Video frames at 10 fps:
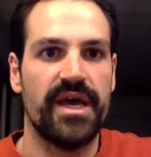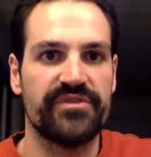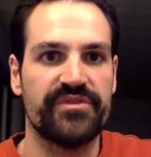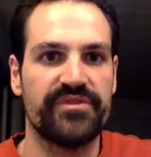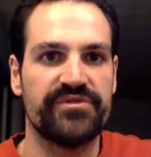
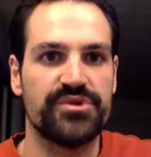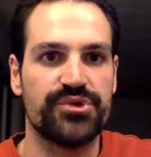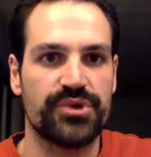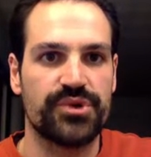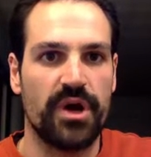And if we have
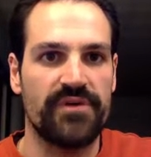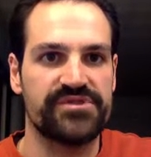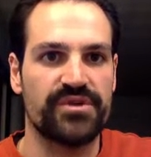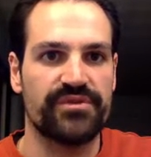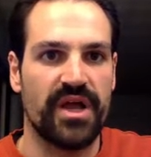two
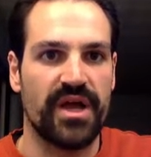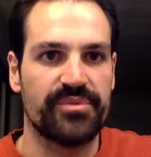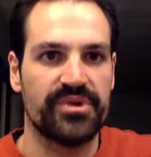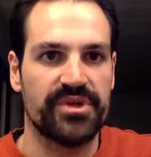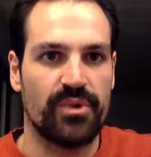troughs
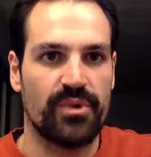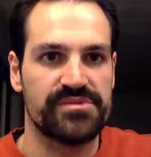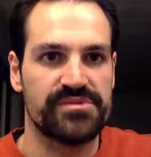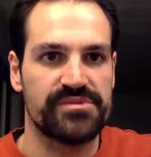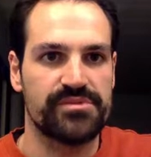overlapping, let's
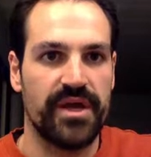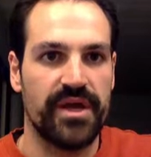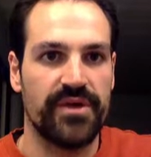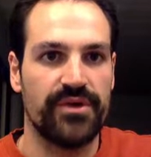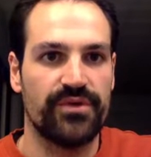watch this
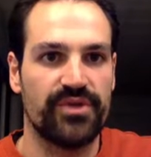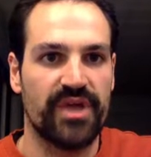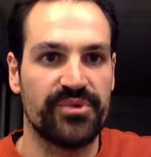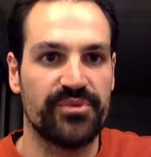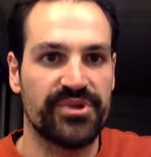red
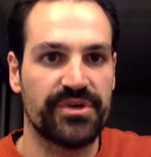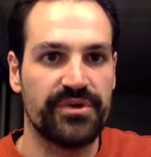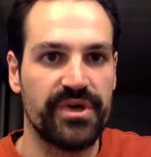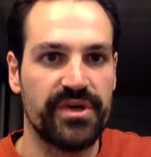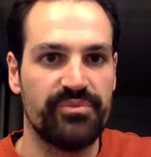overlapping with the
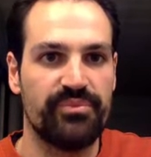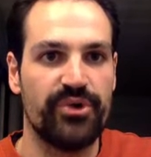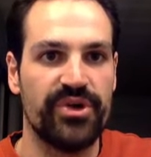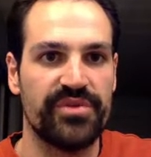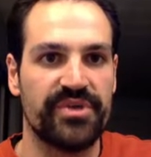green,
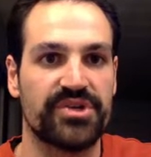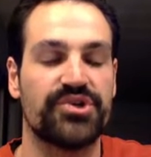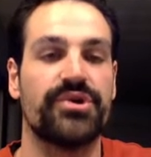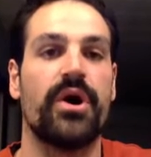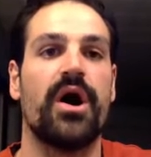really big
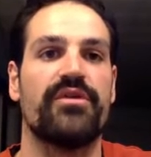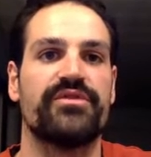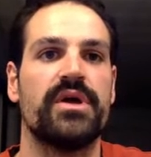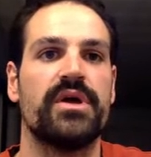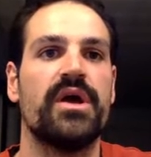
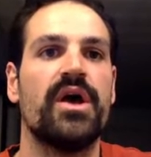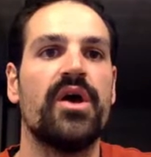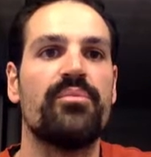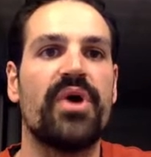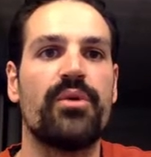trough.
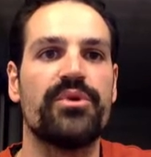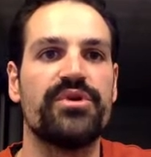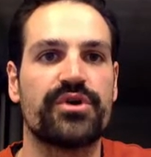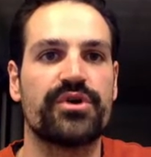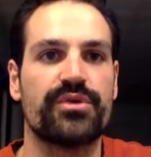But when
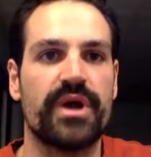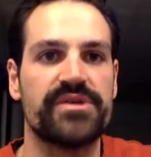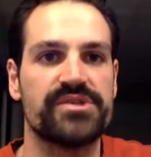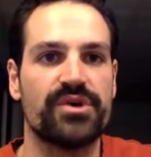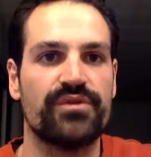you have a
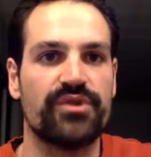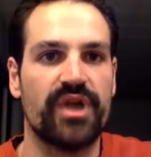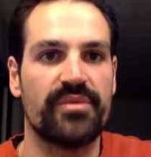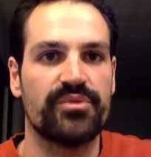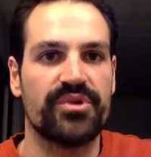crest
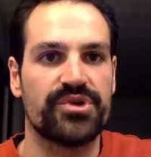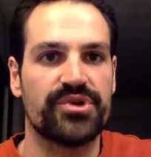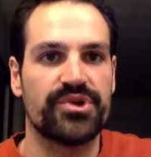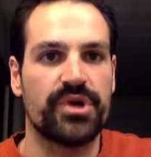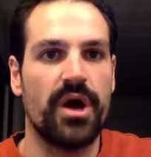overlapping with a
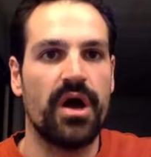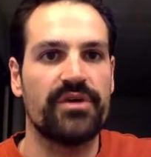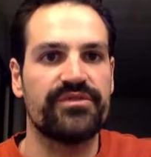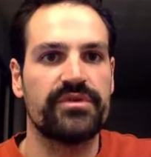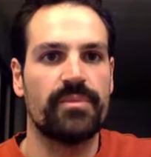
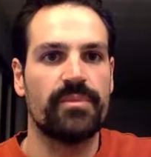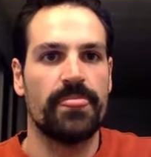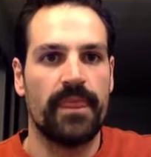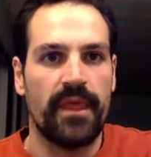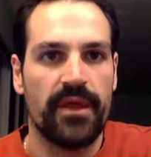trough,
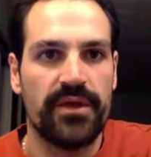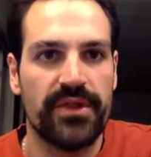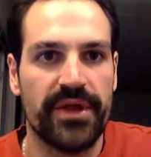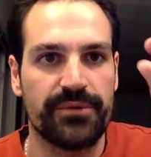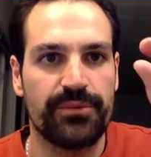
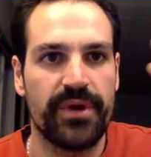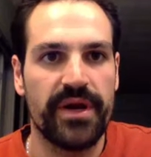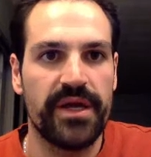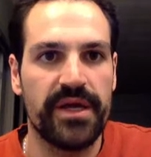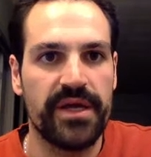like
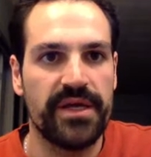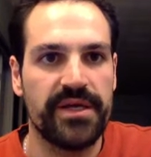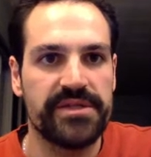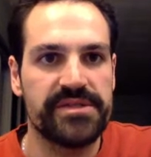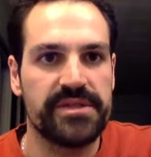
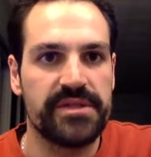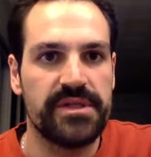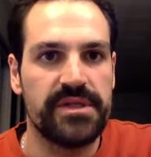right